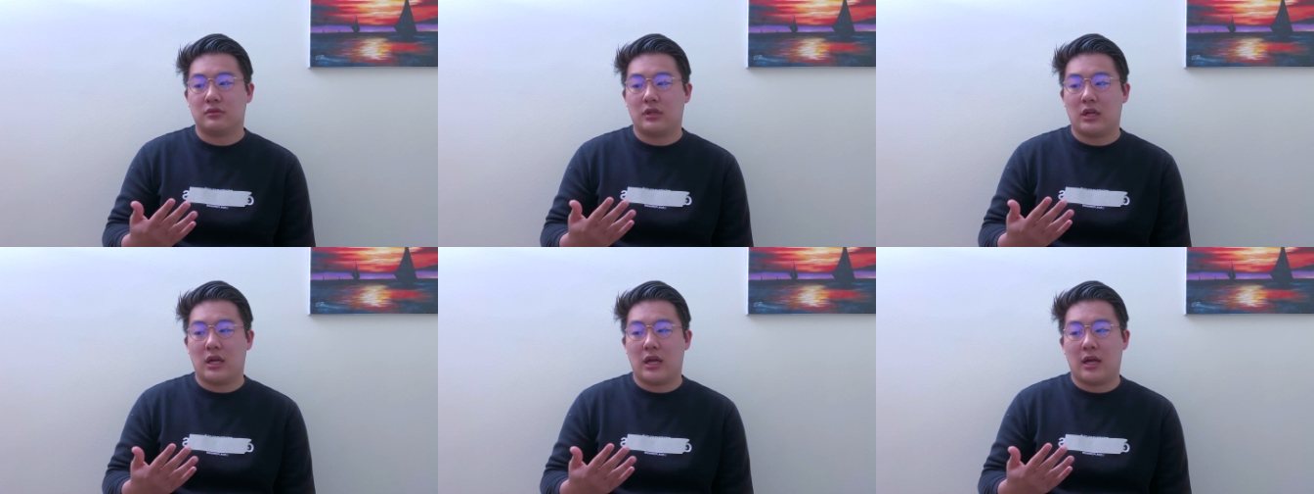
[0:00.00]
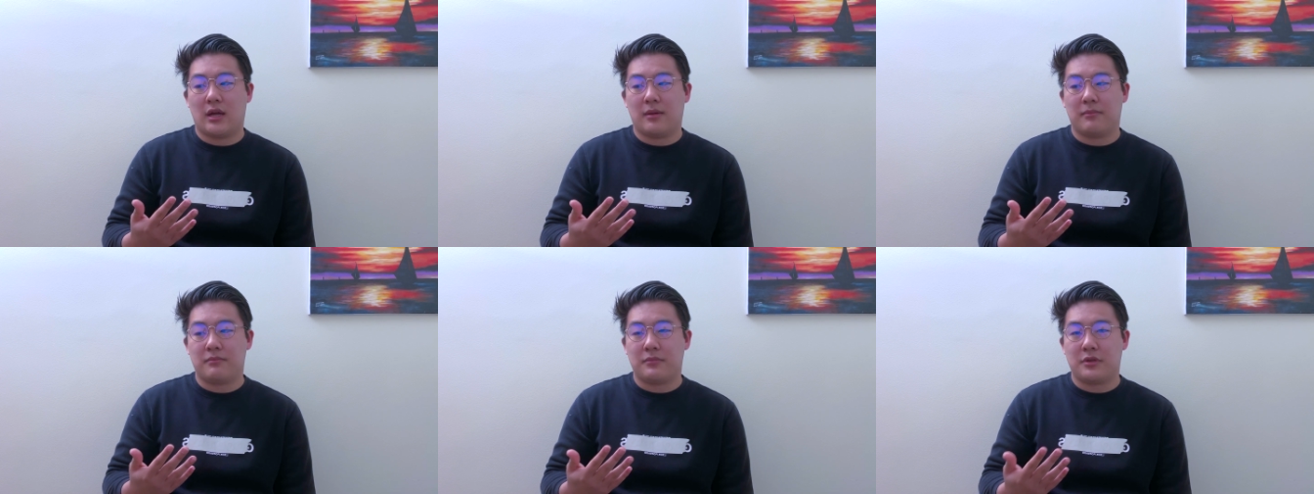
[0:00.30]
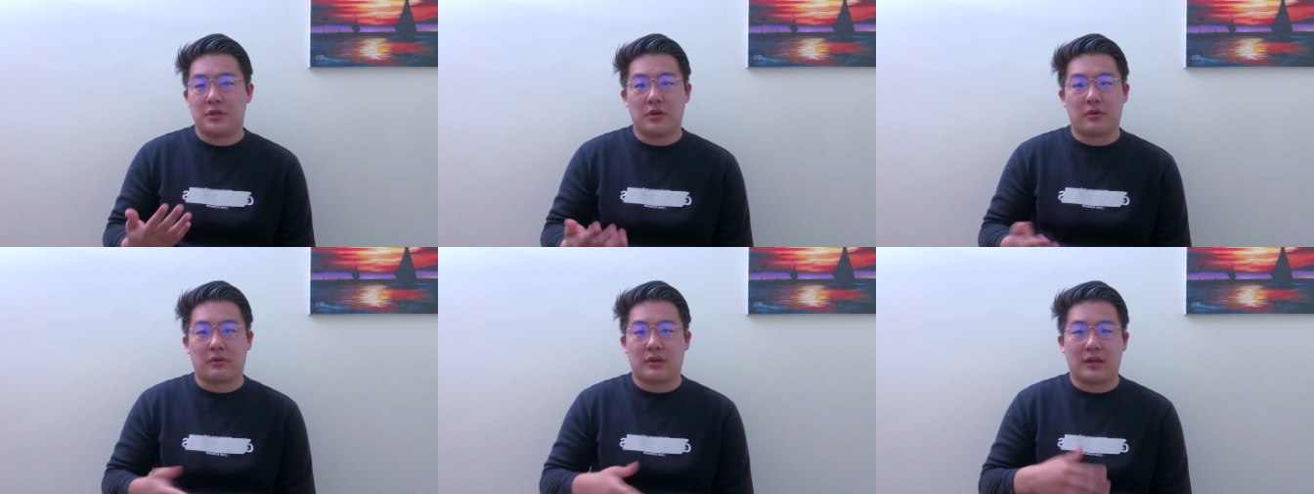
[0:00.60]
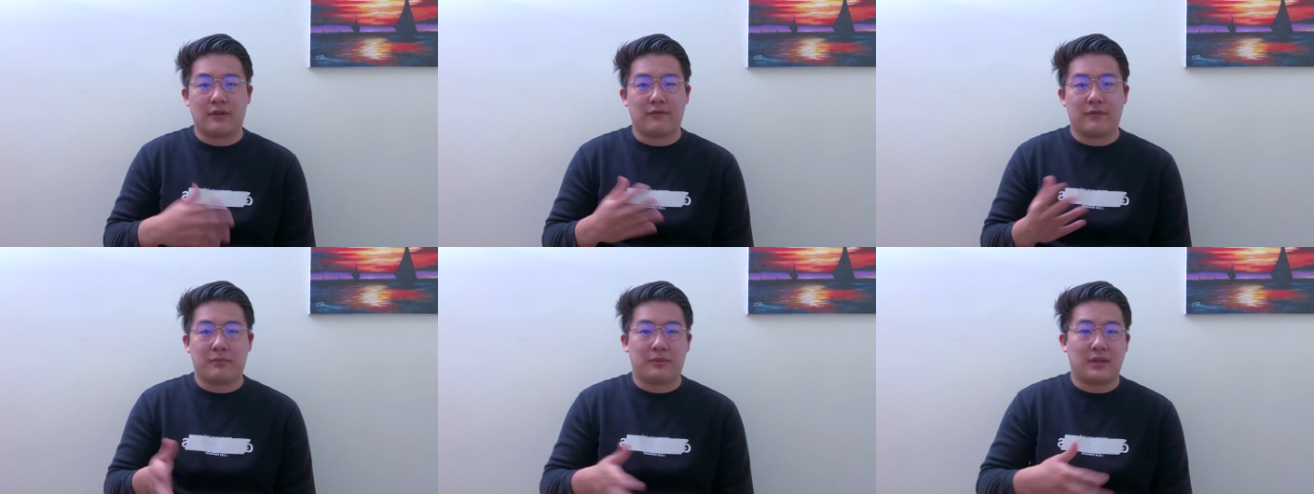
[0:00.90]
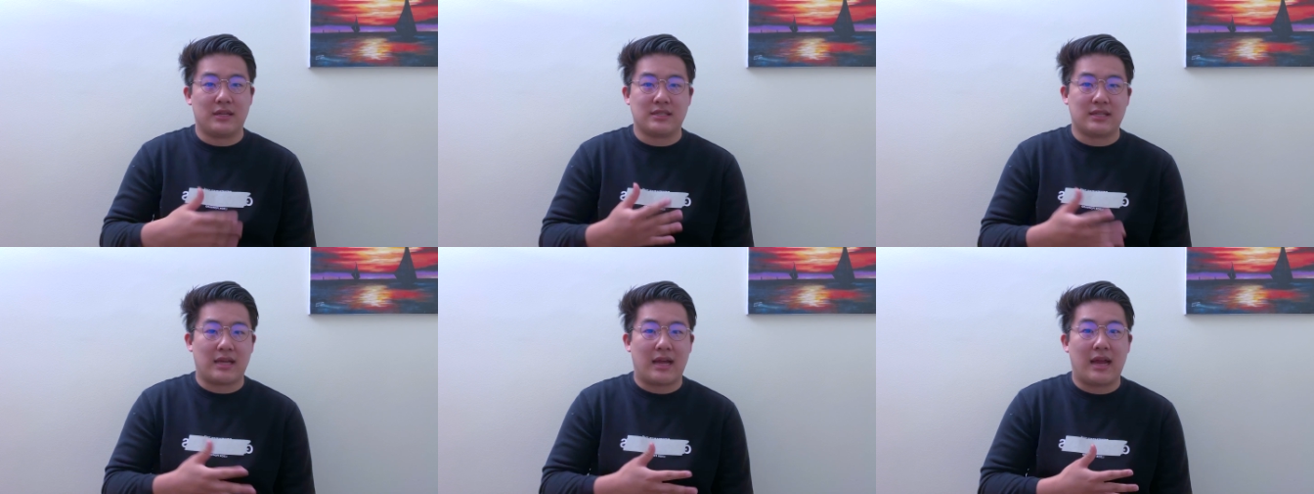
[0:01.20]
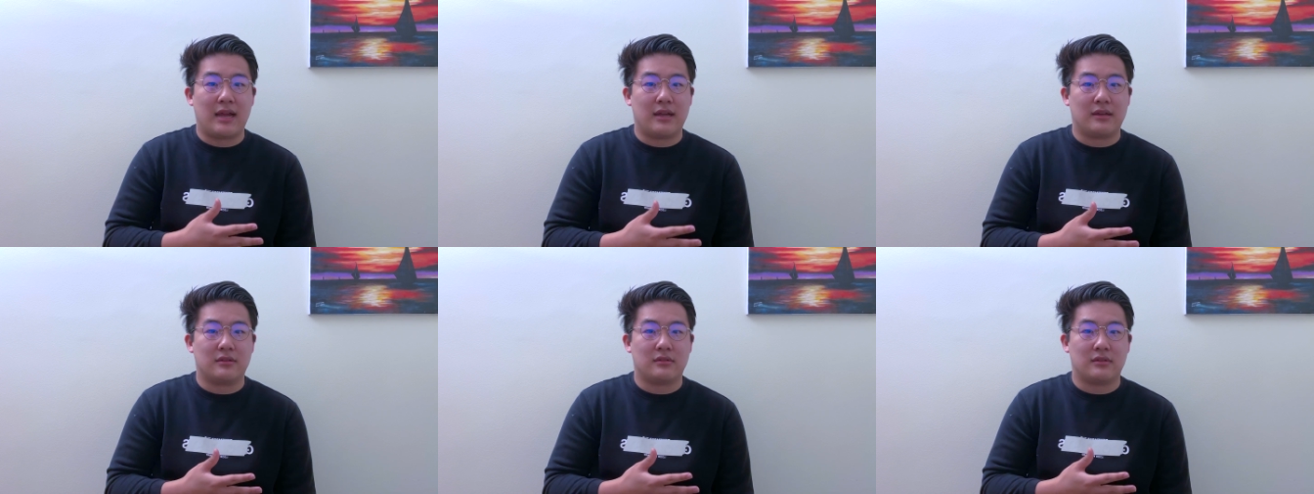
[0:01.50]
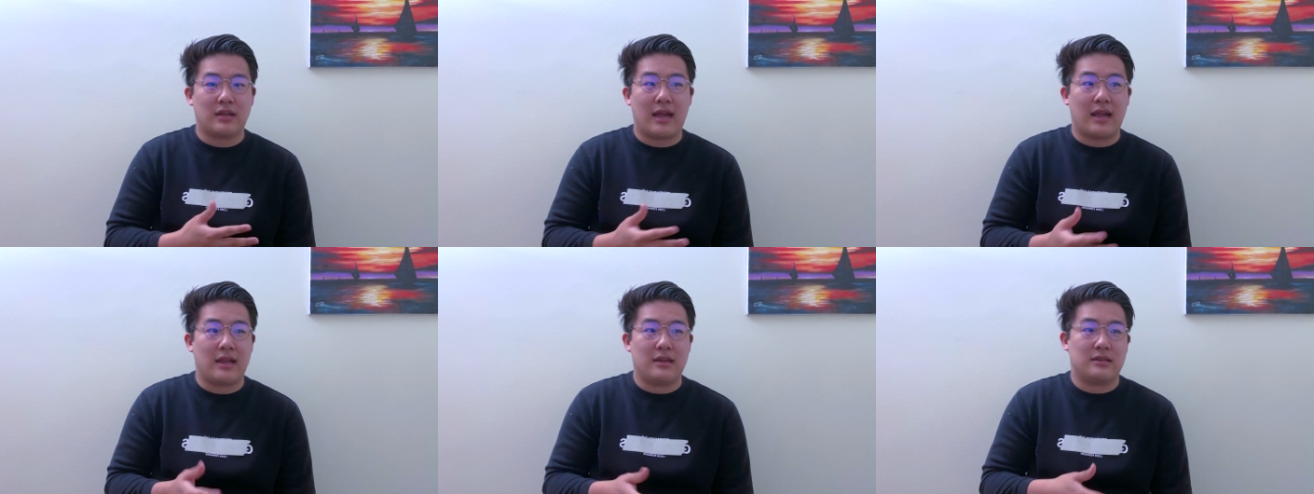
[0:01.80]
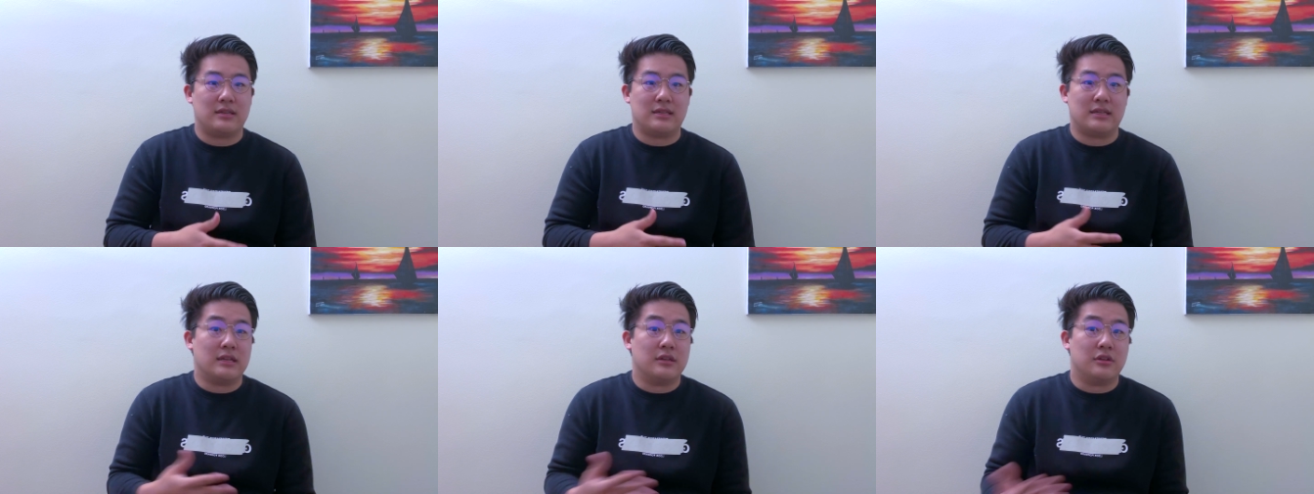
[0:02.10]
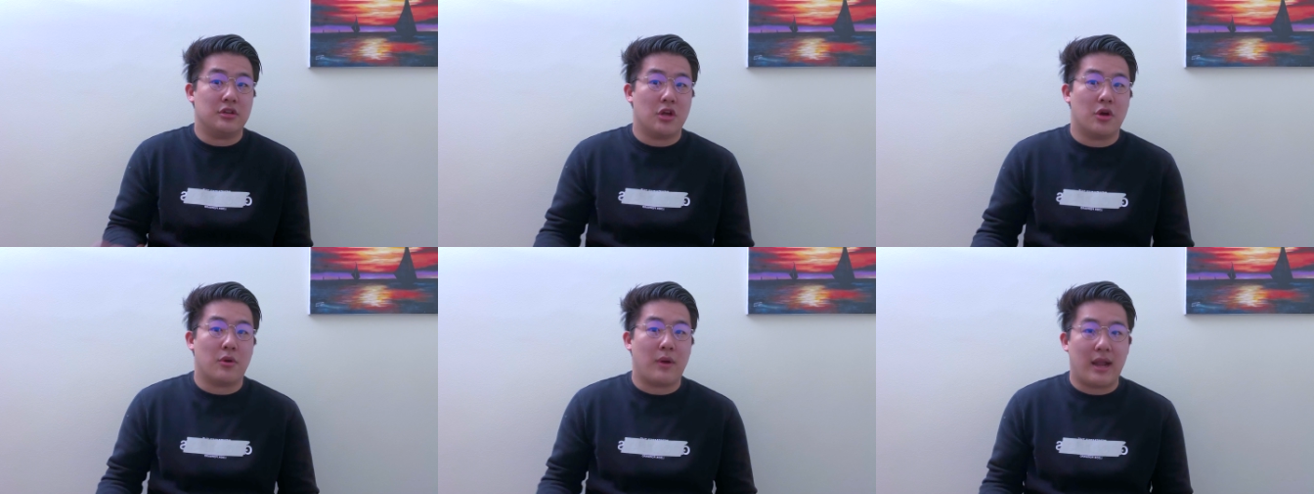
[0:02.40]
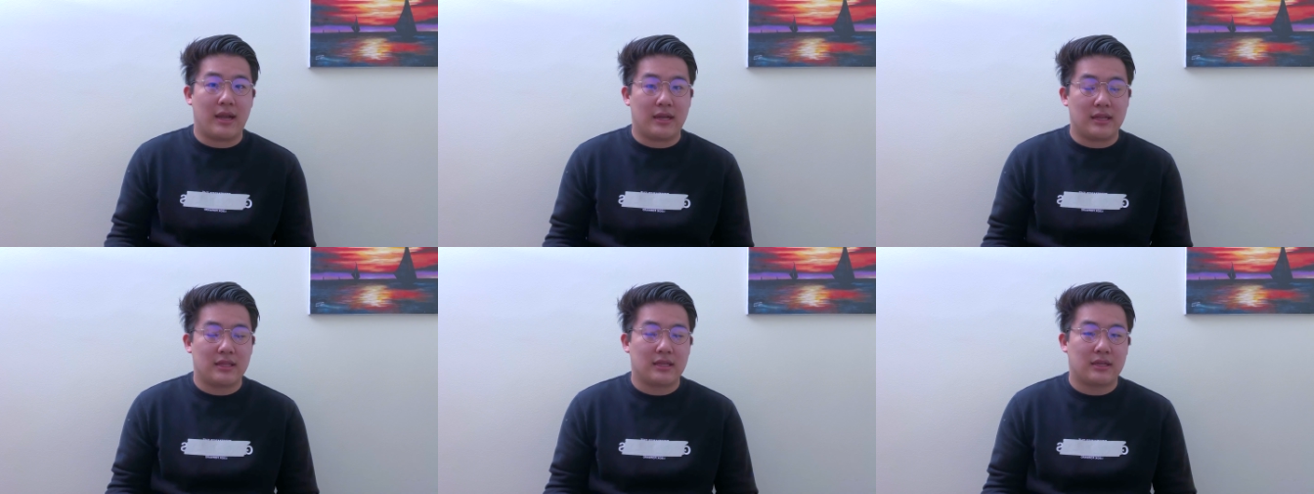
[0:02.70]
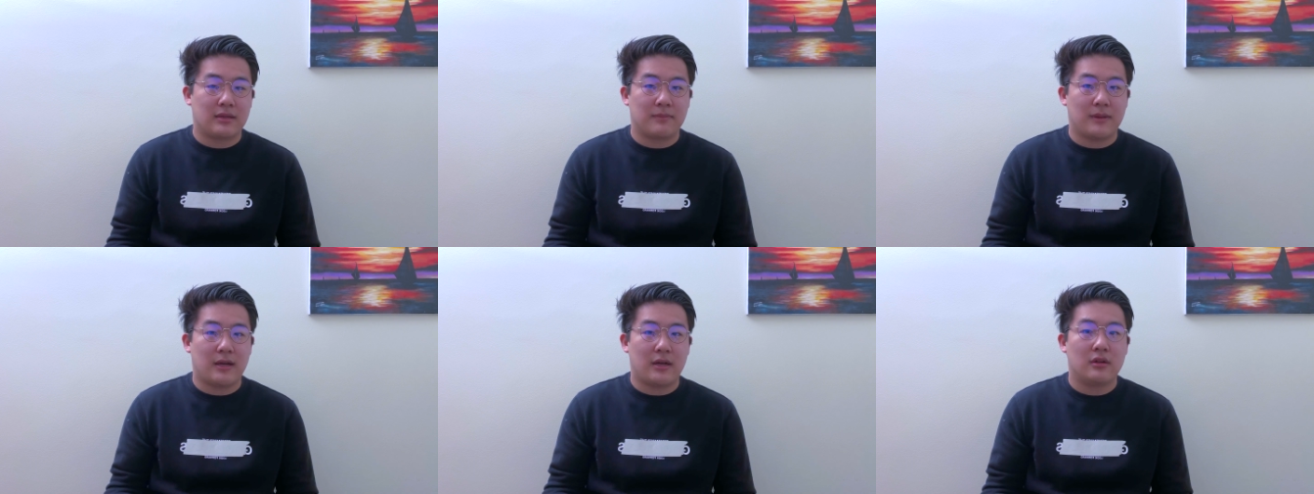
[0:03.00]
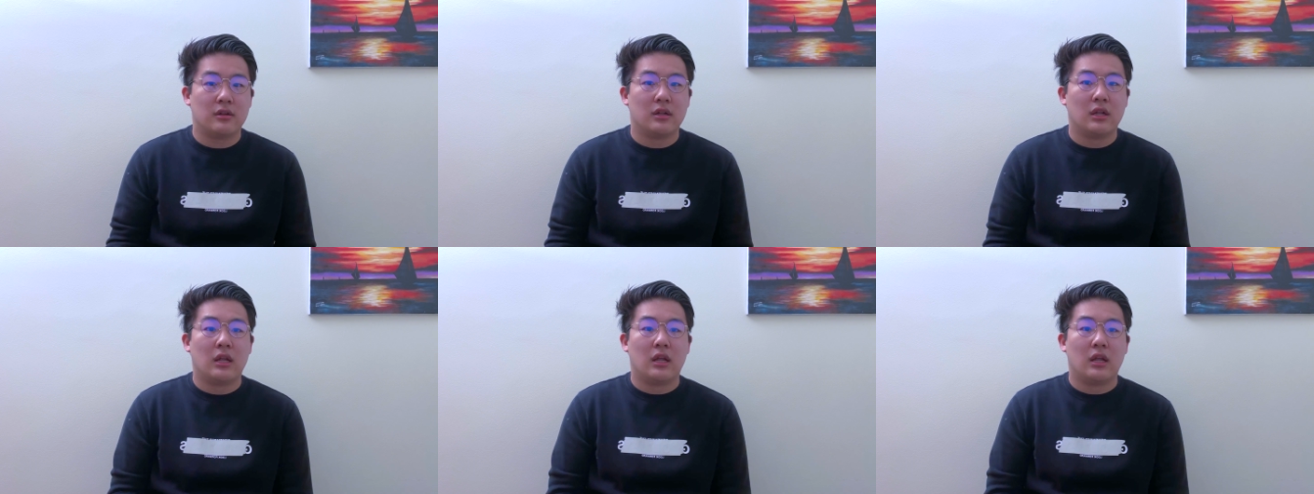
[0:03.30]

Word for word: um, you know, kind of a place that I, I didn't know anything about.